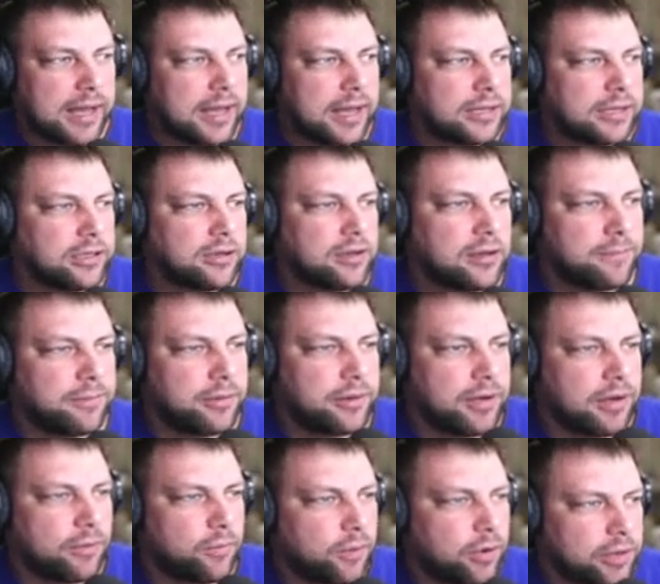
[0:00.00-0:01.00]
You can put
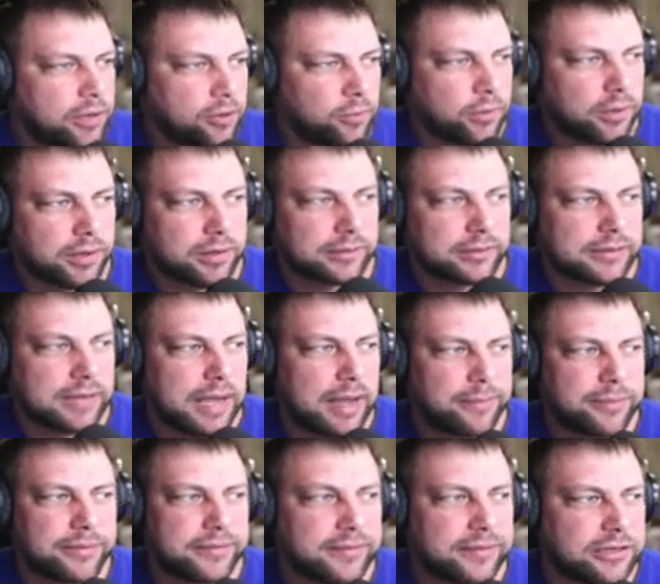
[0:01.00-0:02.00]
in what your workers'
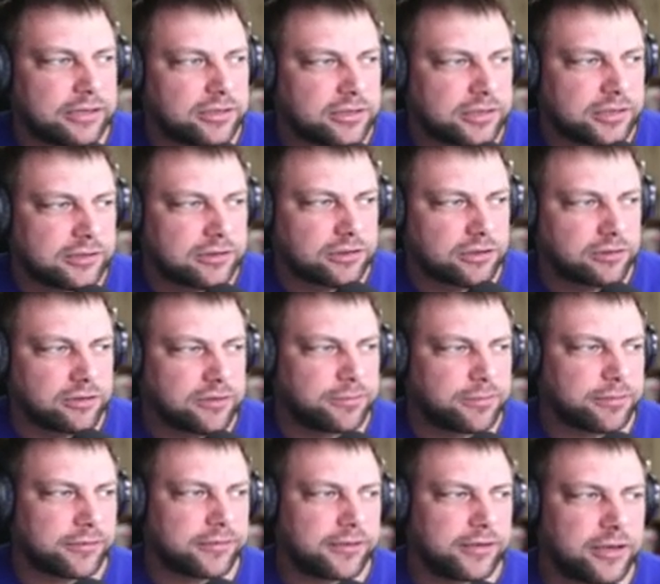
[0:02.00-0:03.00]
compensation insurance
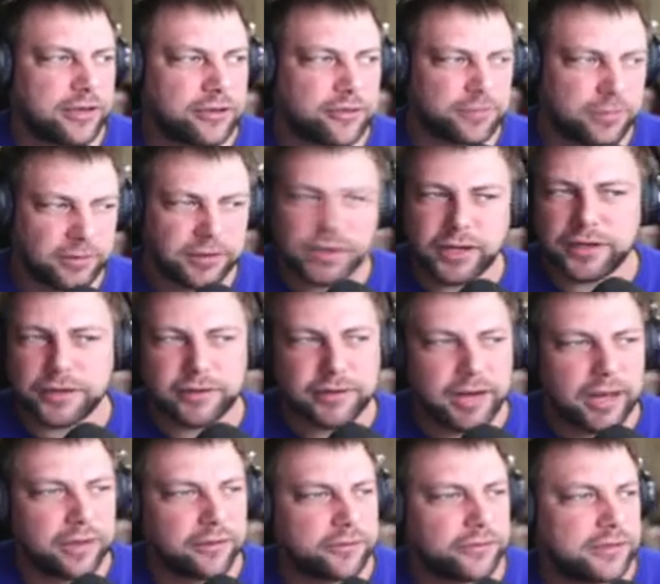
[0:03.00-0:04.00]
percentage per
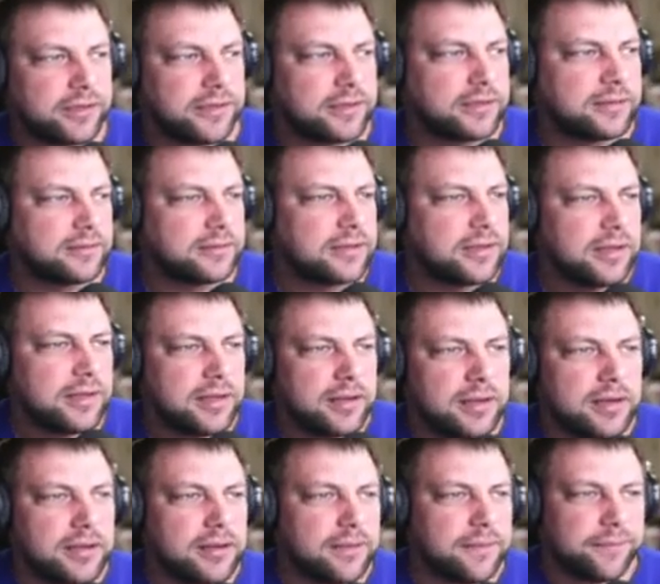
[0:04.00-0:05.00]
$100 is.
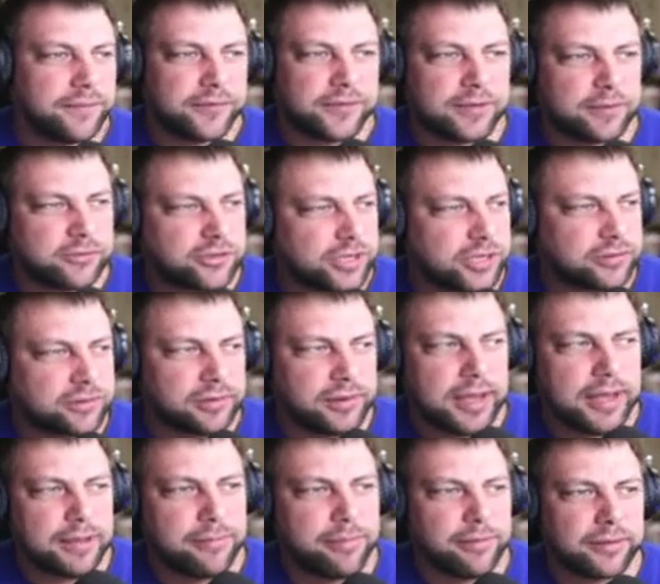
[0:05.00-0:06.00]
Some general
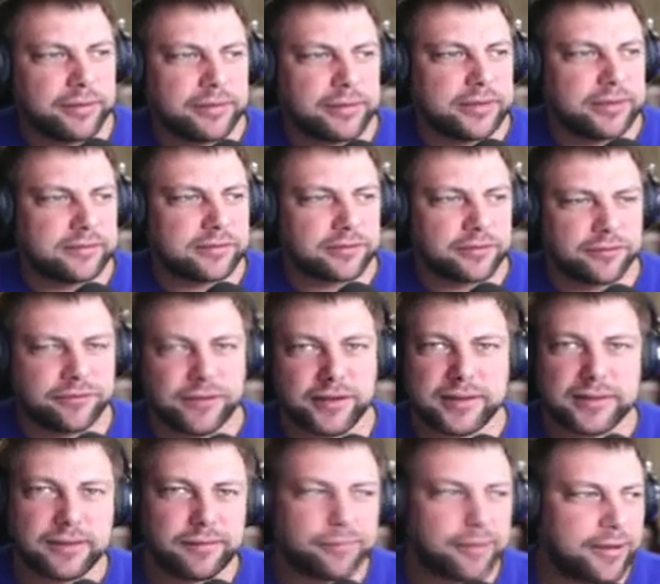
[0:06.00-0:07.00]
liabilities are
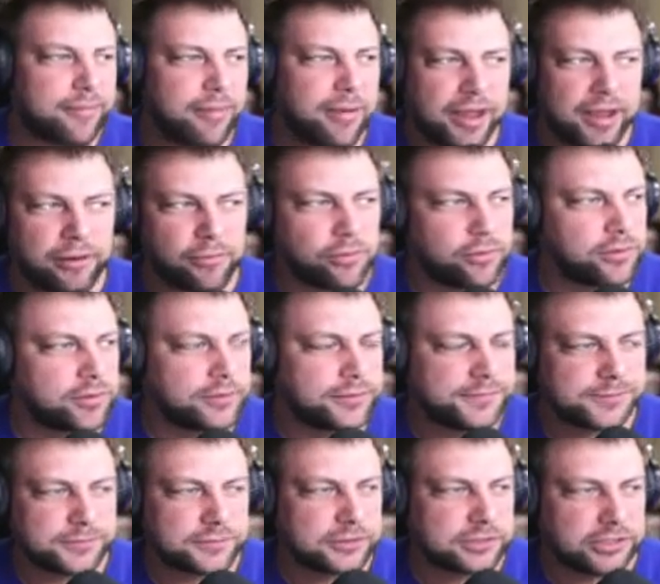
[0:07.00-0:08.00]
affected by payroll,
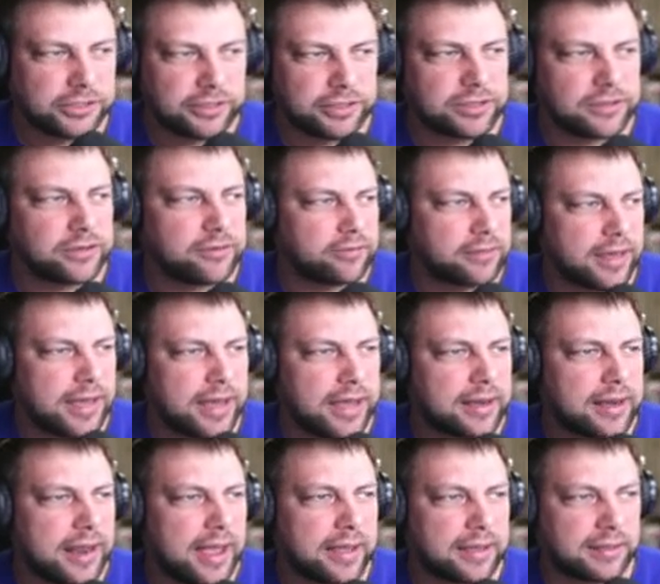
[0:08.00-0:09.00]
so you can do that.
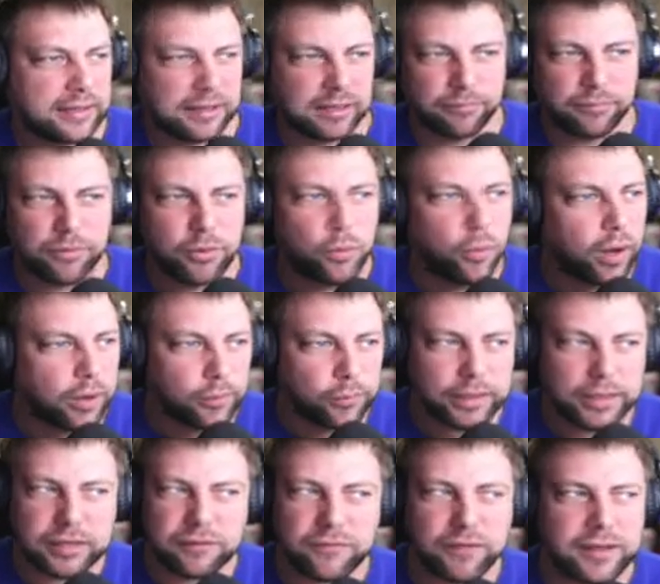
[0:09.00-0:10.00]
Give them a 1
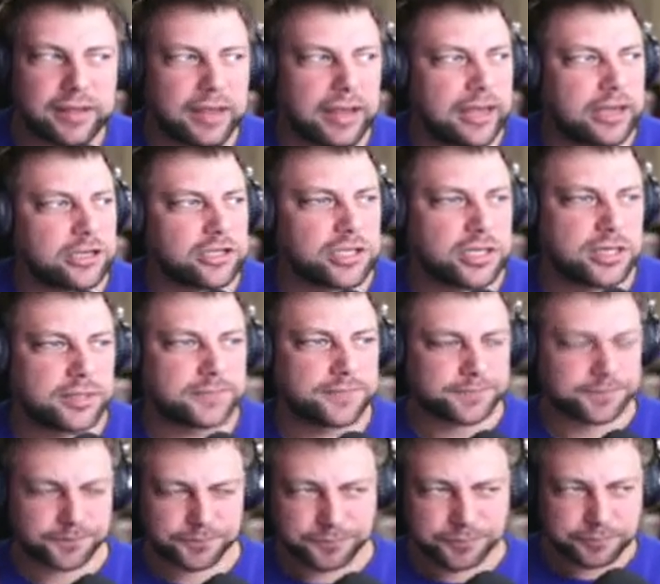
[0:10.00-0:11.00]
week vacation,
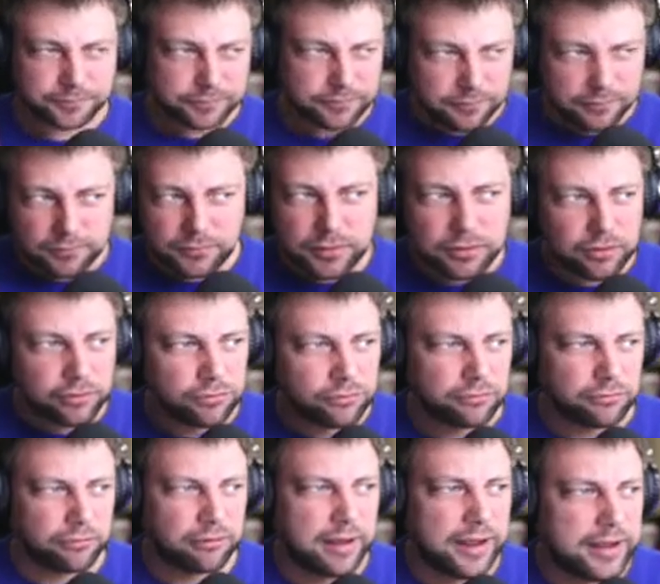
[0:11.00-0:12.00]

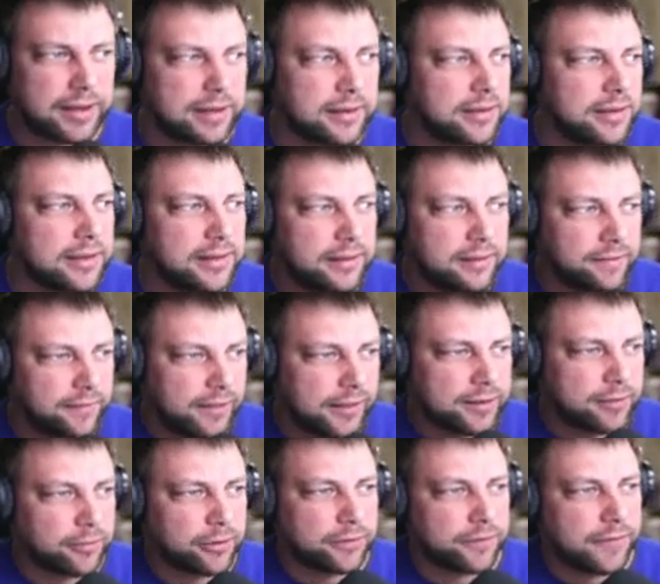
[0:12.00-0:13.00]
right? Let
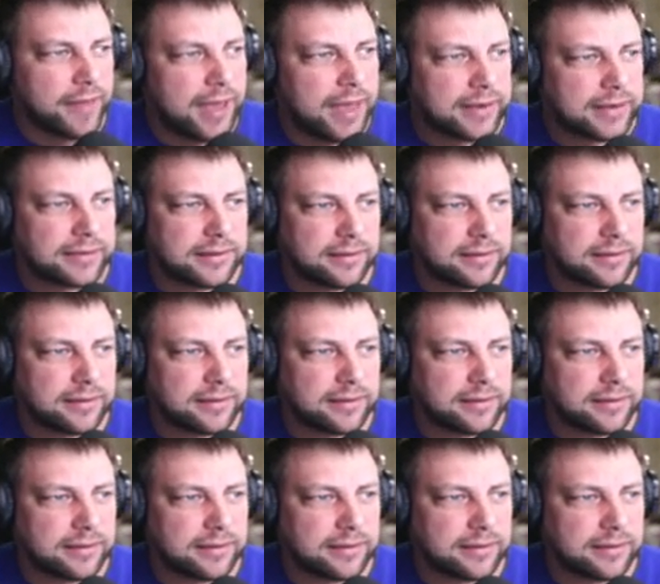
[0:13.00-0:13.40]
them earn that.